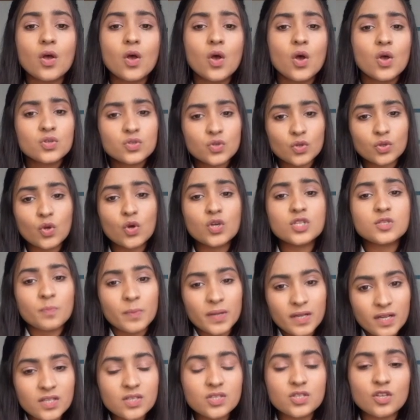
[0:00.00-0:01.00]
So those
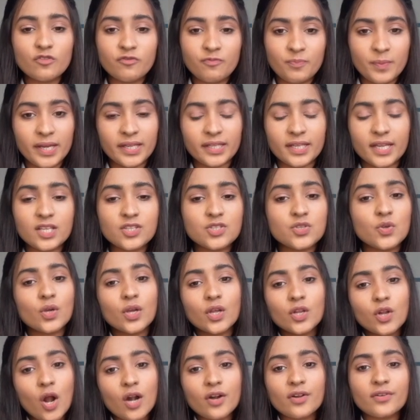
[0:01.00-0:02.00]
minutes of meetings, you
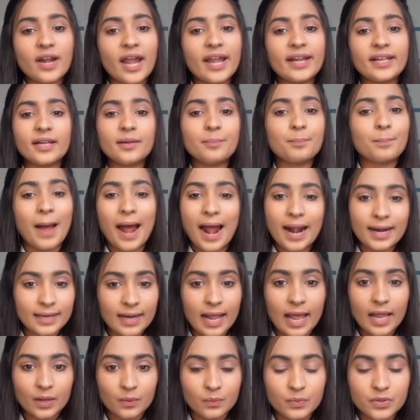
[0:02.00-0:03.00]
cannot write in bad
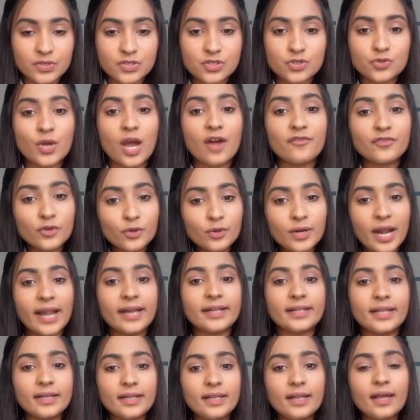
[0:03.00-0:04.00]
language. You have to write
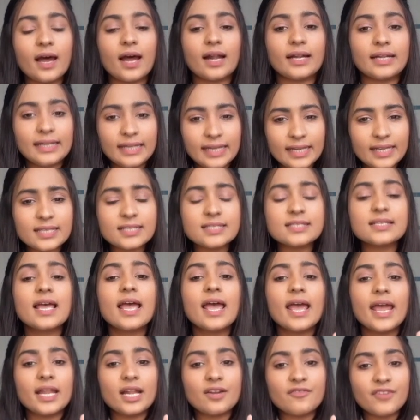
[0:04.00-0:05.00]
it at least
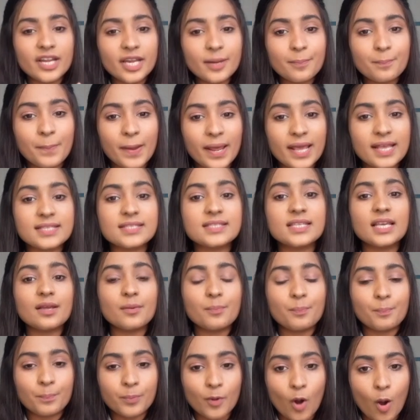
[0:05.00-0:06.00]
in a very
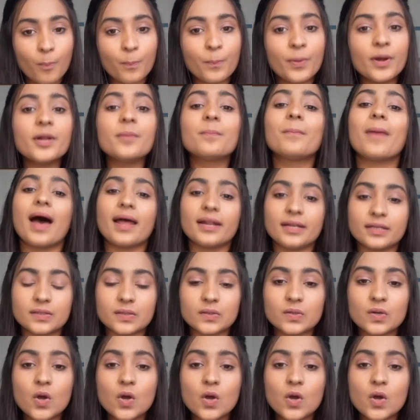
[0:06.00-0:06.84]
basic, proper manner.